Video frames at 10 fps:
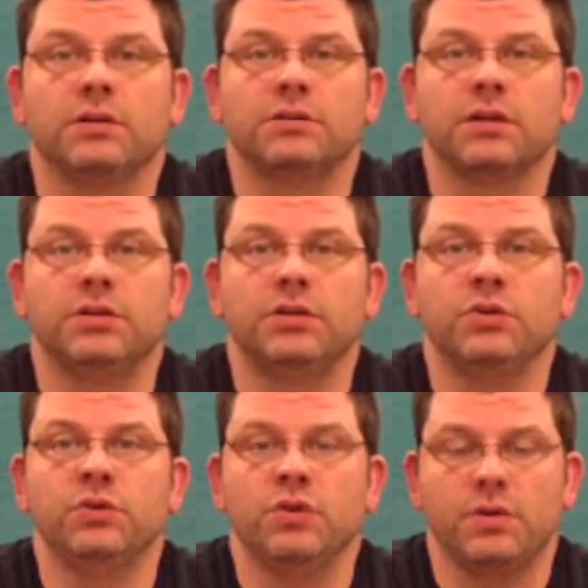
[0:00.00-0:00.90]
It's a
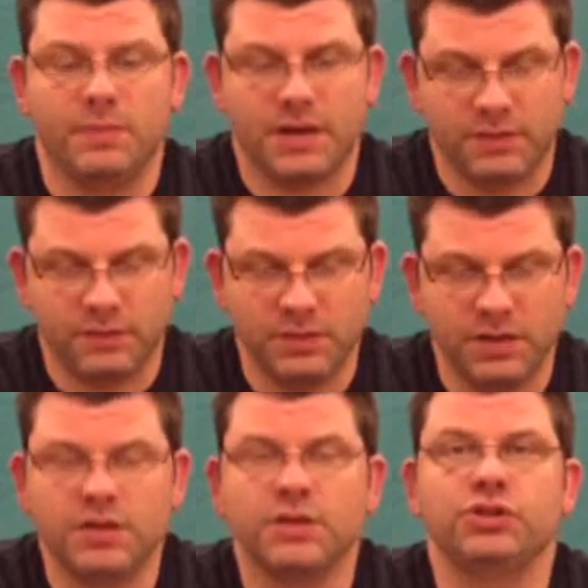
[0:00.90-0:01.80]
2 by
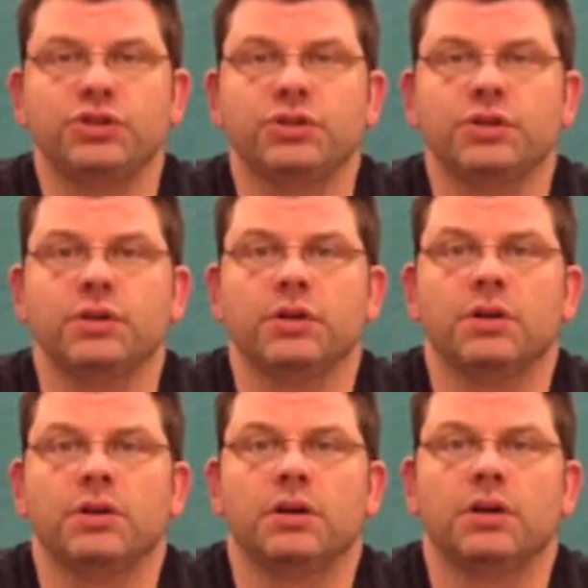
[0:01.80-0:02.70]
3 inch
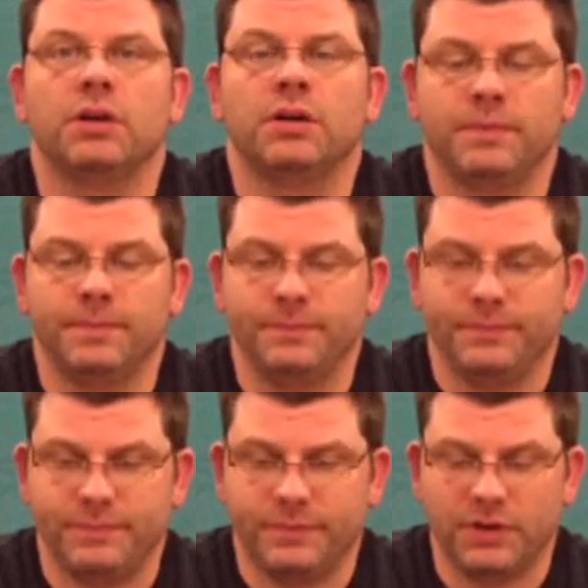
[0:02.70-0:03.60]
or
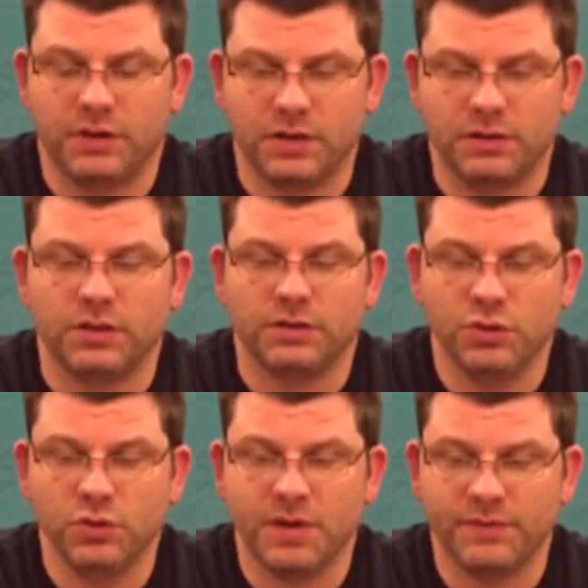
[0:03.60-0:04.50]
a
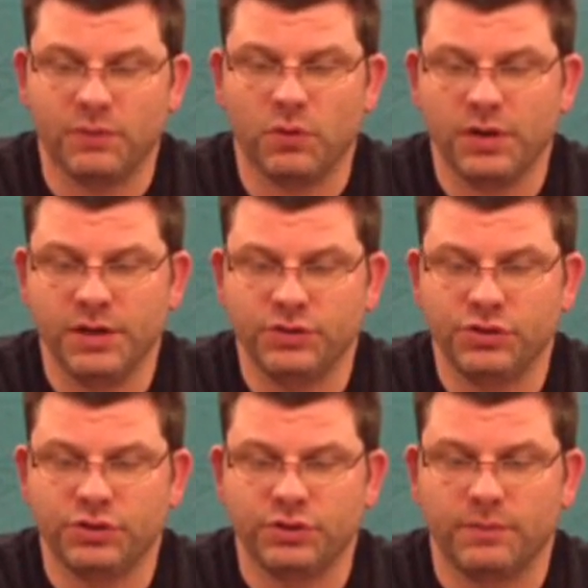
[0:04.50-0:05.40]
2 by 4
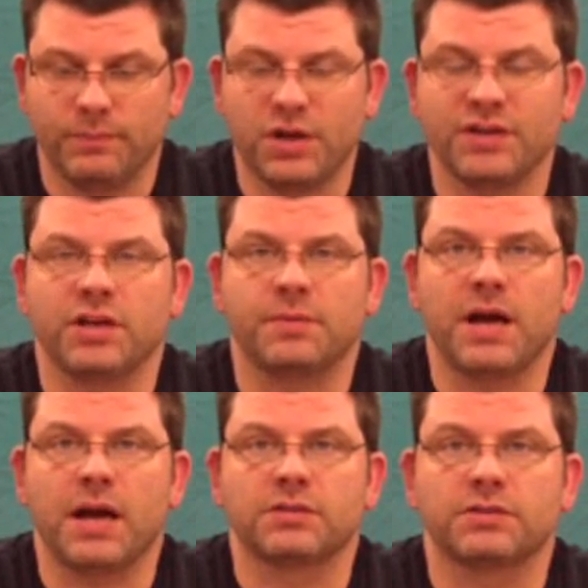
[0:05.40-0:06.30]
inch project
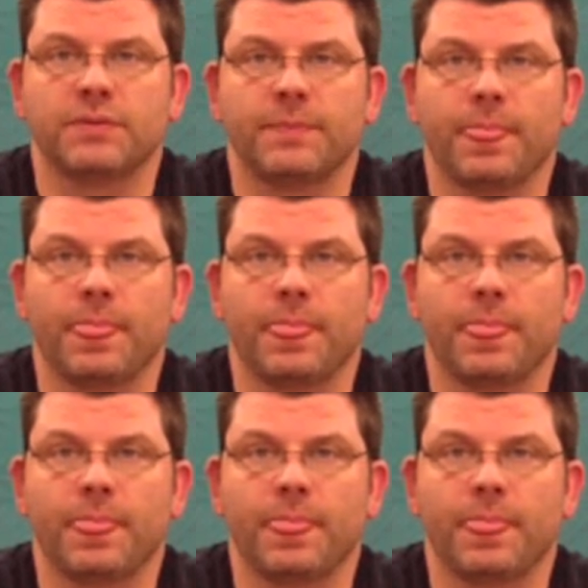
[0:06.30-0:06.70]
box.